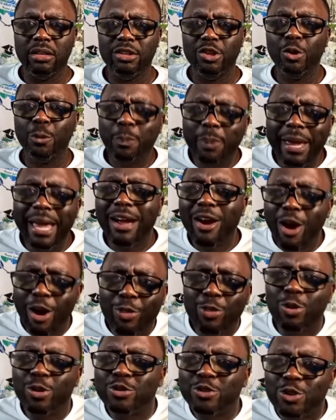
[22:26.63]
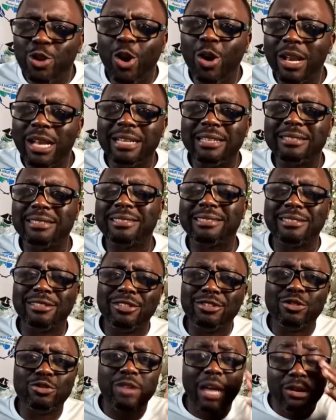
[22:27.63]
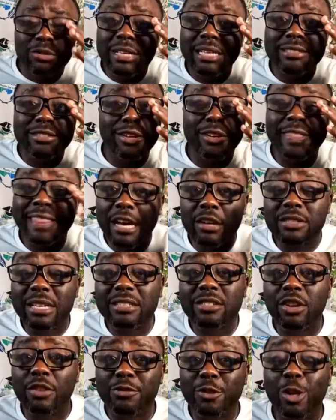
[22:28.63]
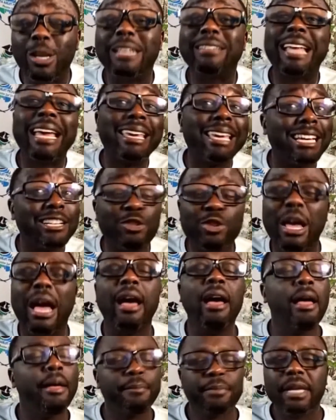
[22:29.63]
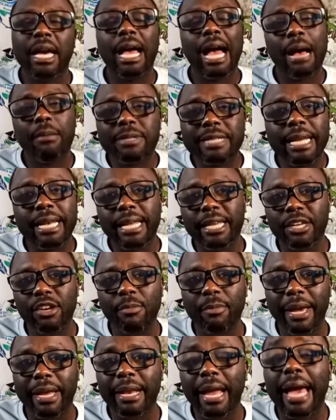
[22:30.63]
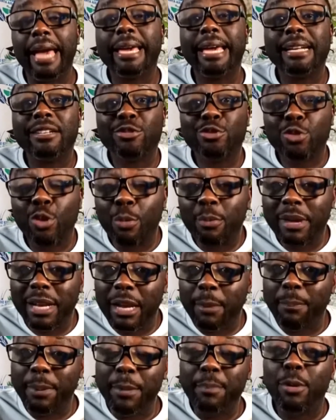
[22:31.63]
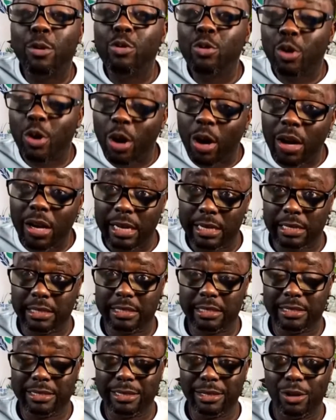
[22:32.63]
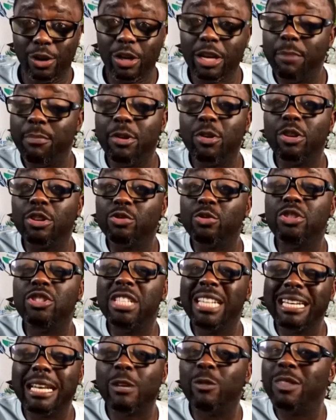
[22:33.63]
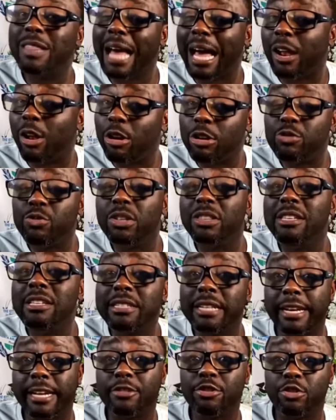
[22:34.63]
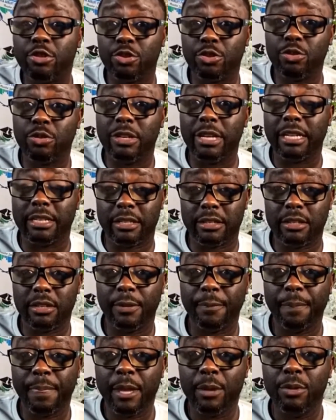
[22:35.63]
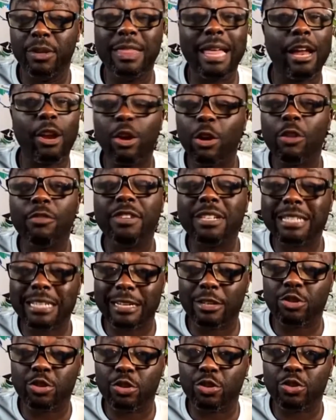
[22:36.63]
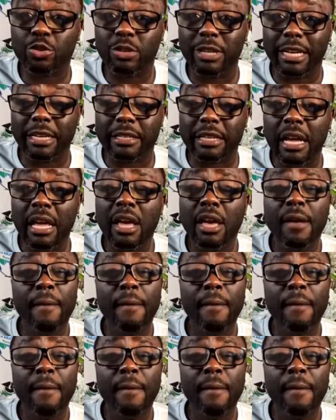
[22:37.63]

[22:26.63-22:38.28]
You pay all those dollars, thousands and thousands of dollars. I'm telling you, man, I get so many people who call us, okay, because we deal a lot with international students, with a lot of international students.